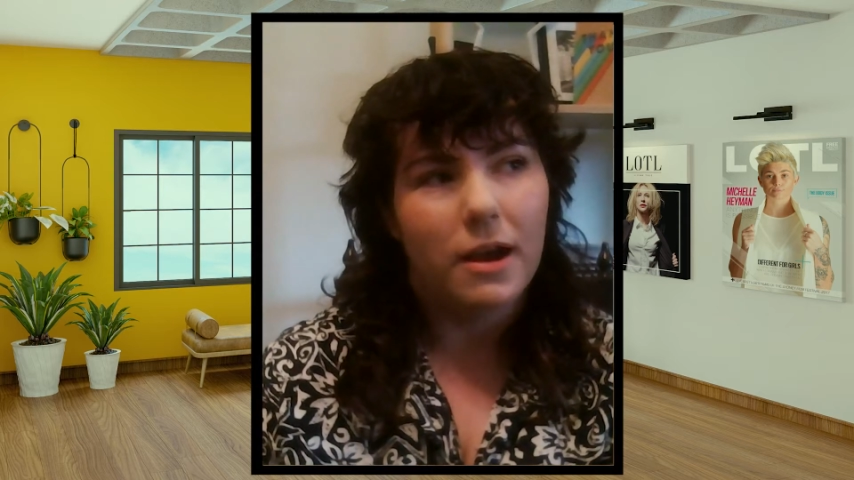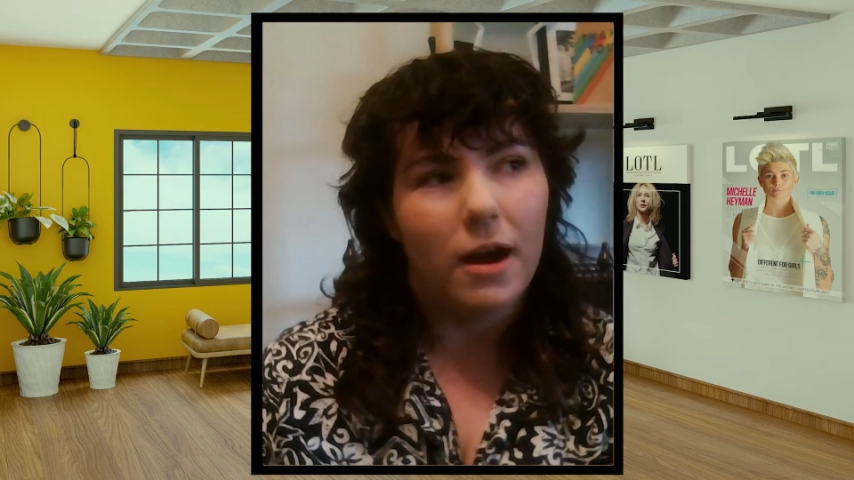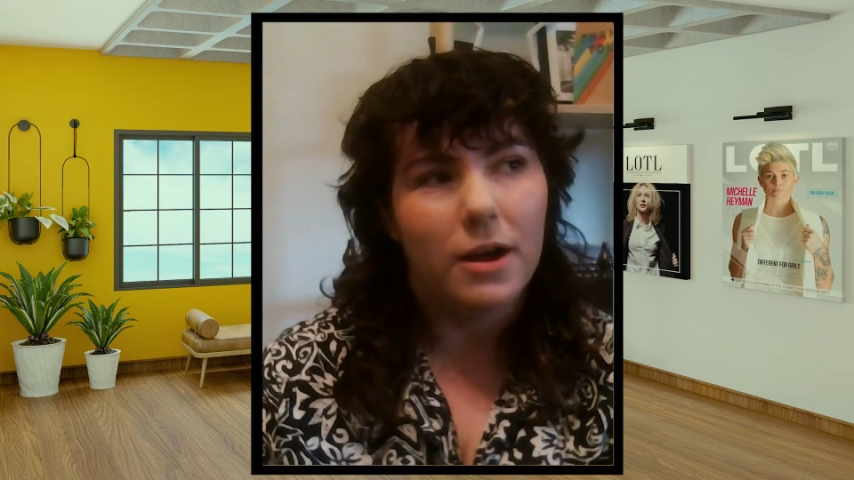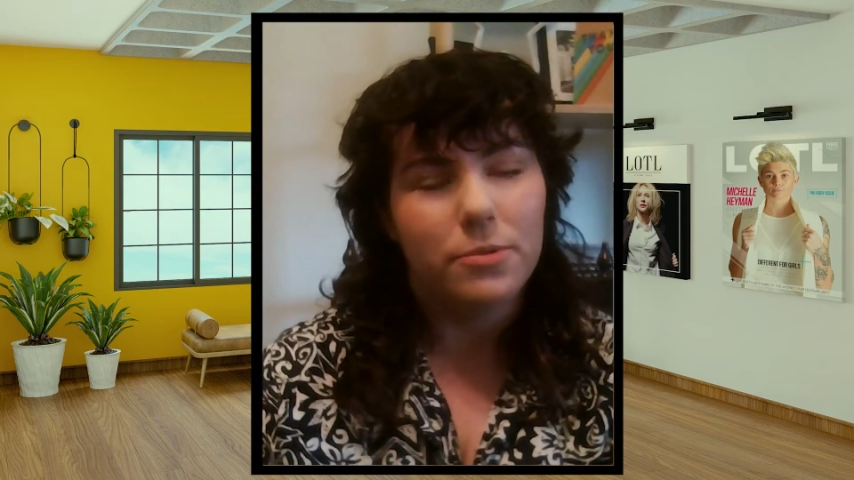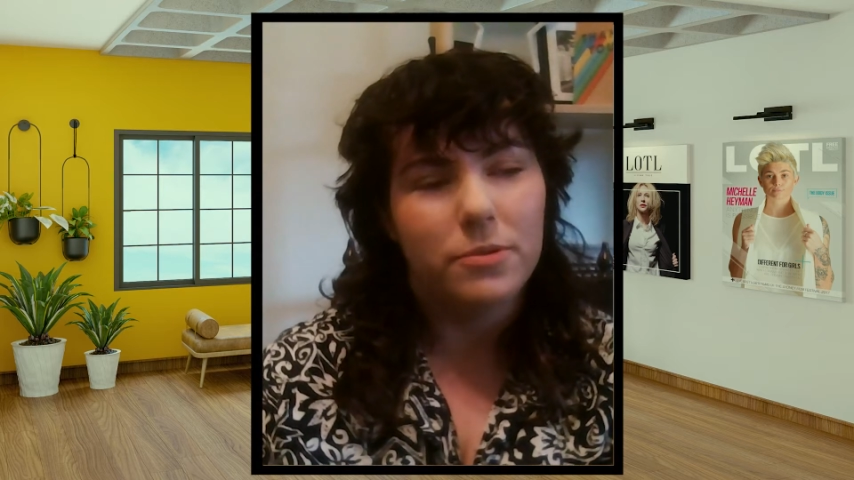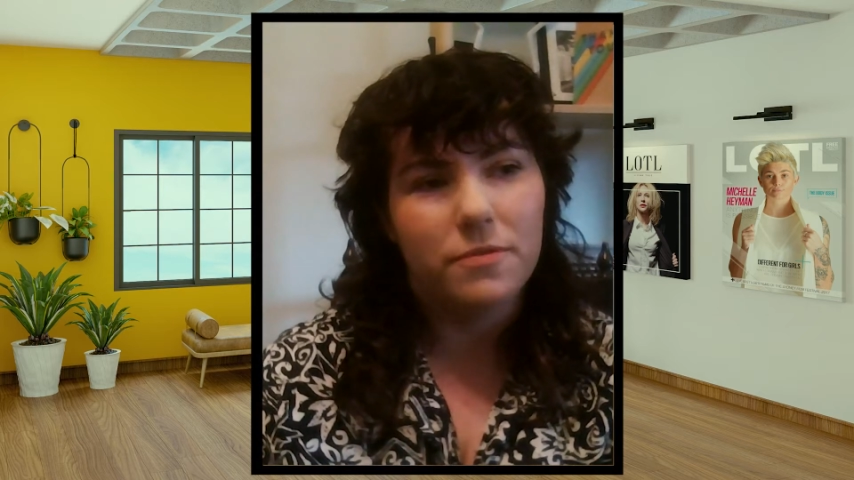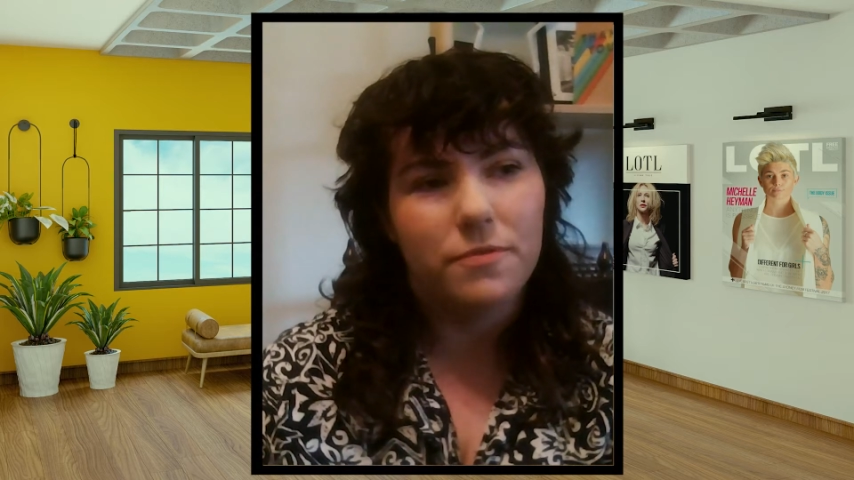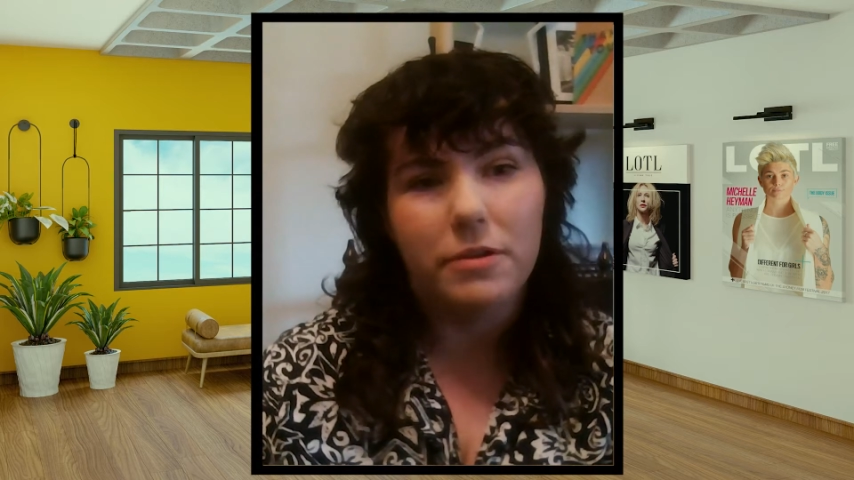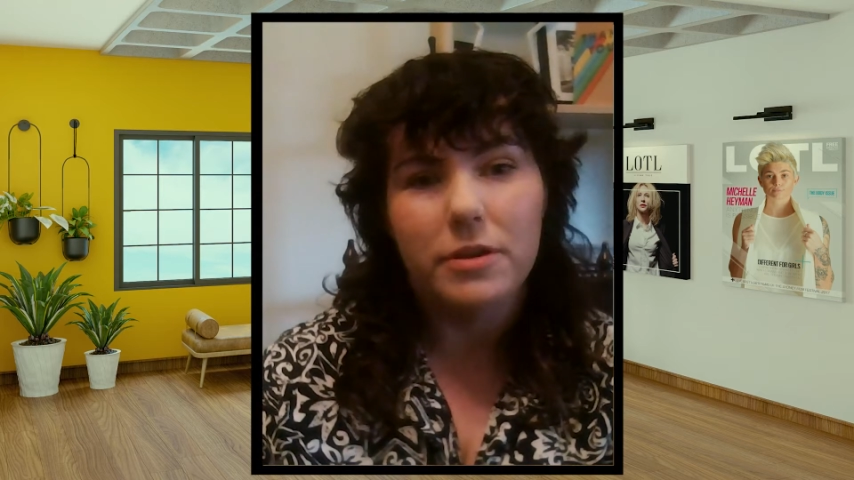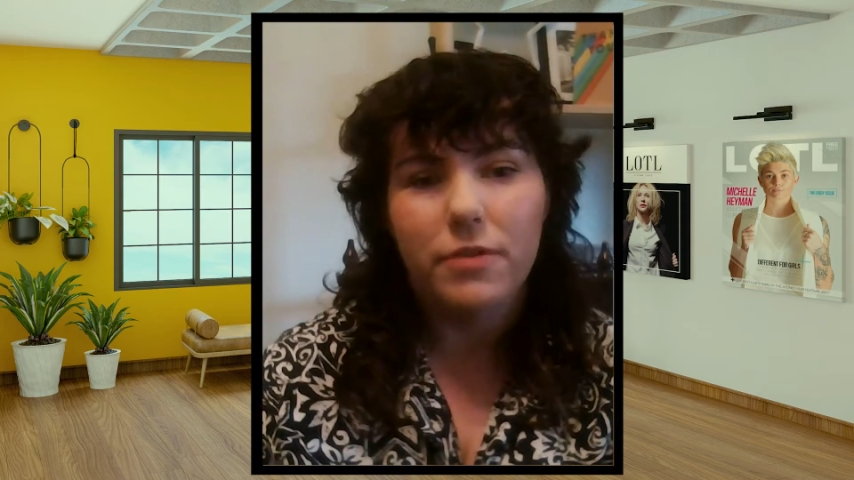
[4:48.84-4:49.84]
I was
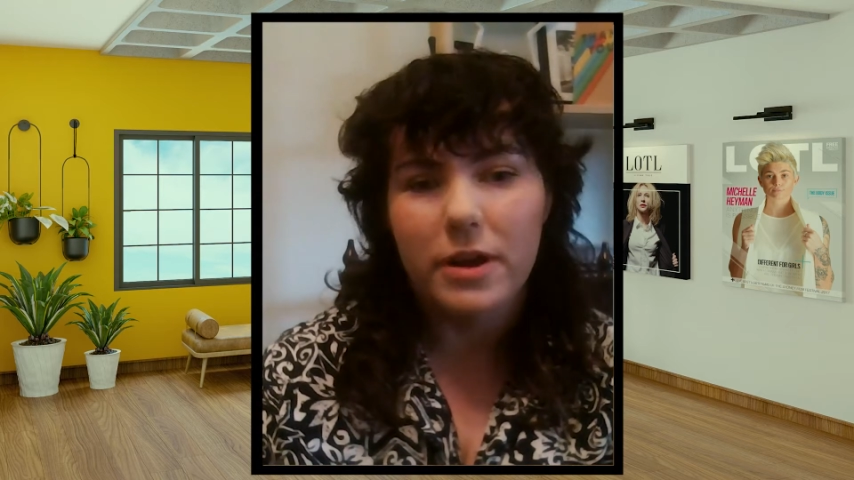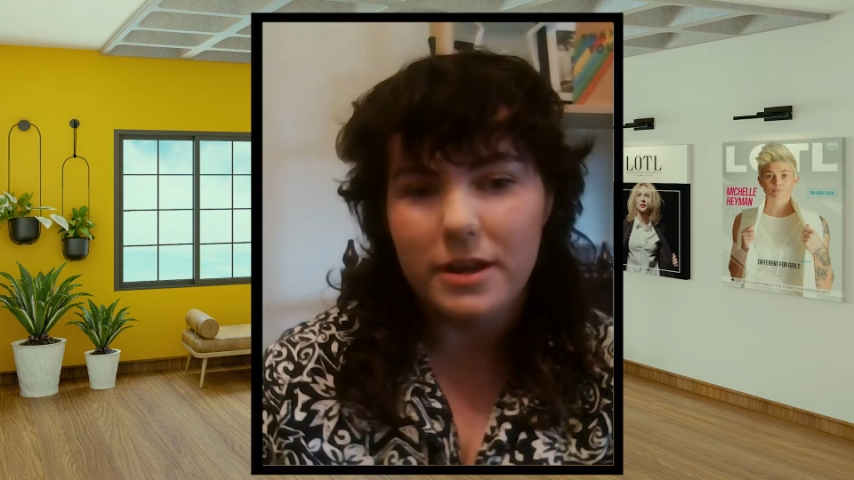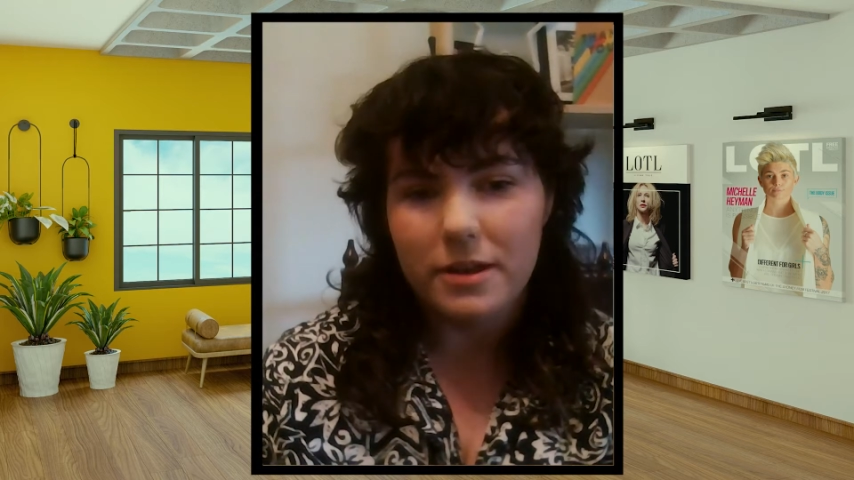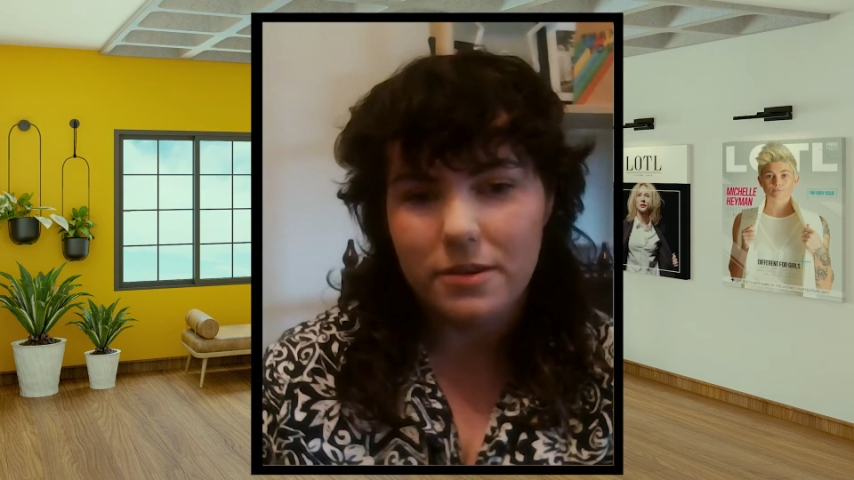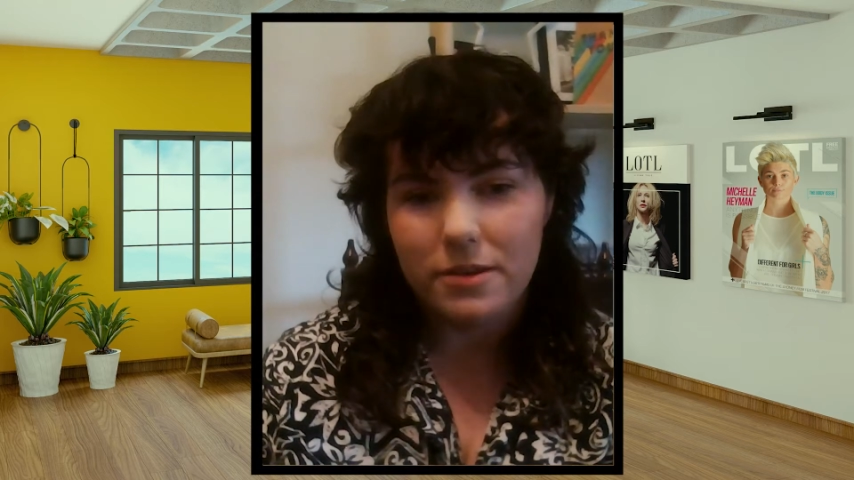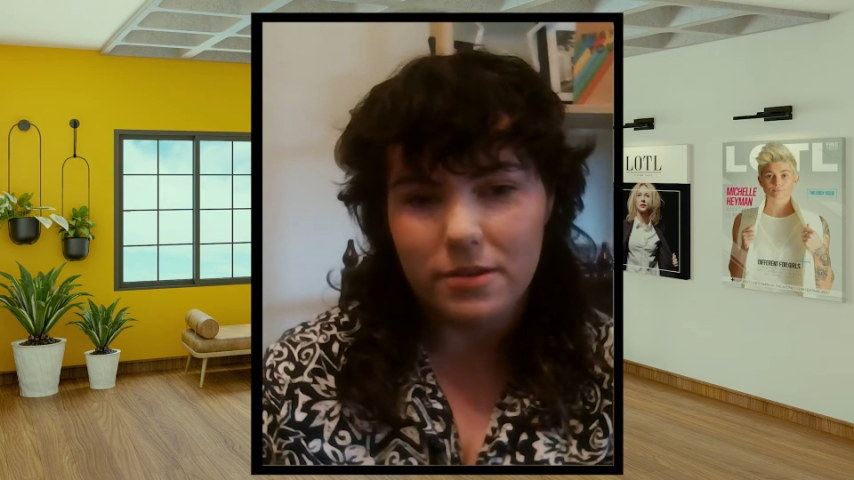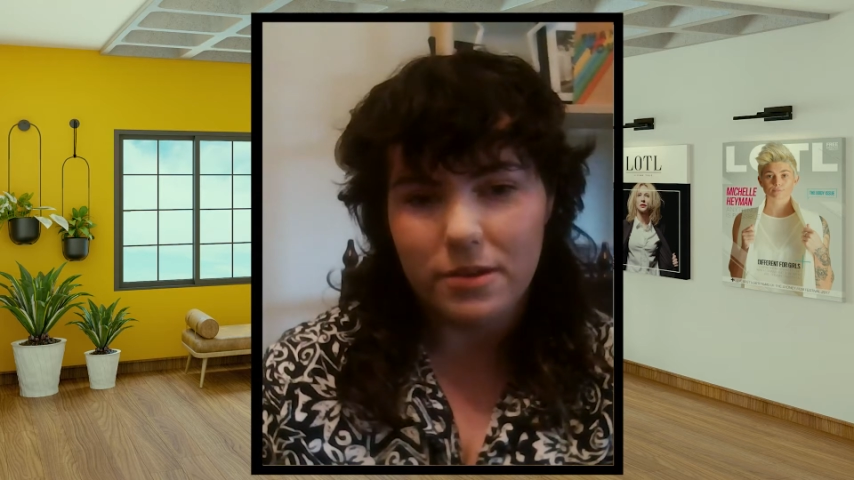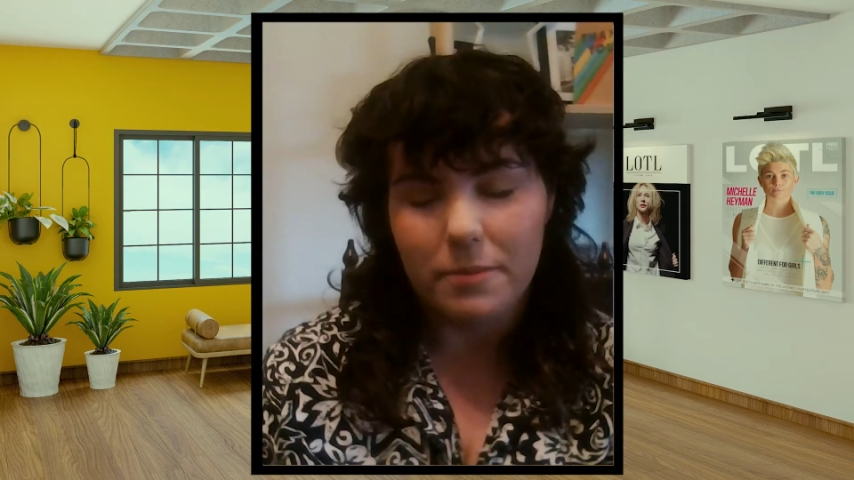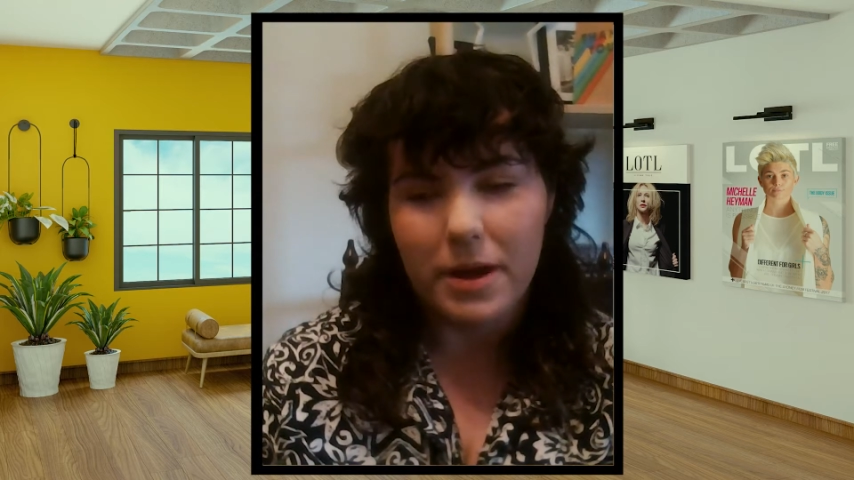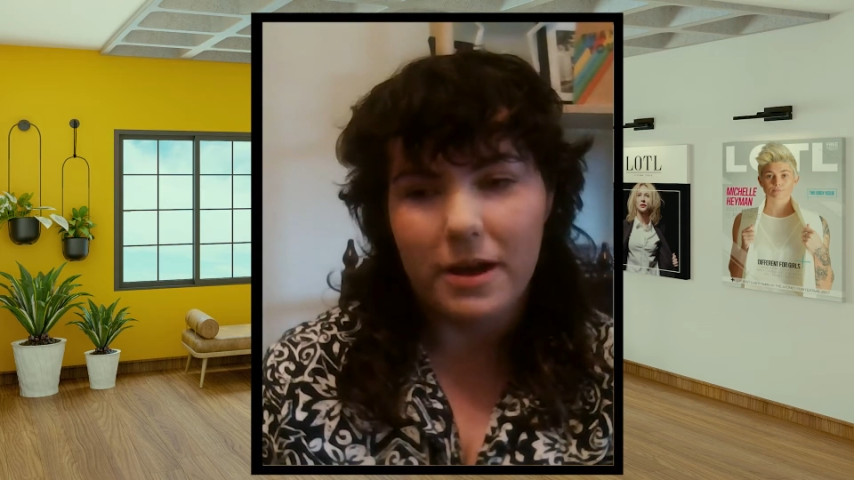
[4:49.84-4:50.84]
very ready to
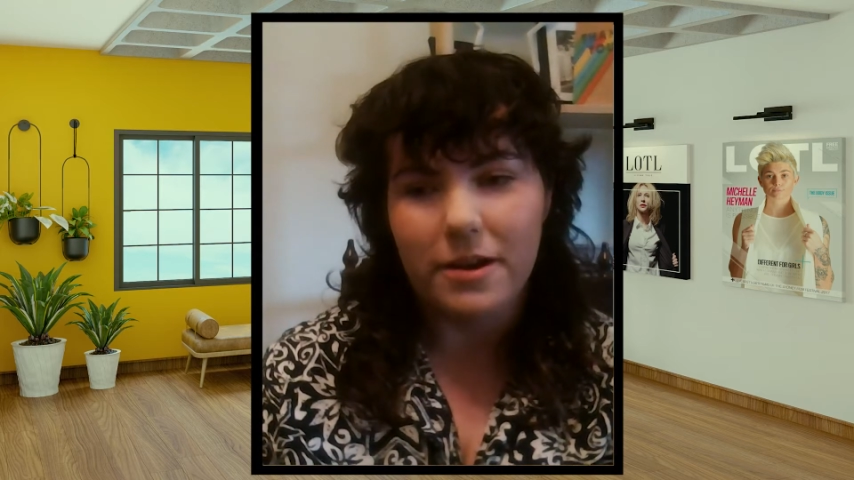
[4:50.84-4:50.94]
come out,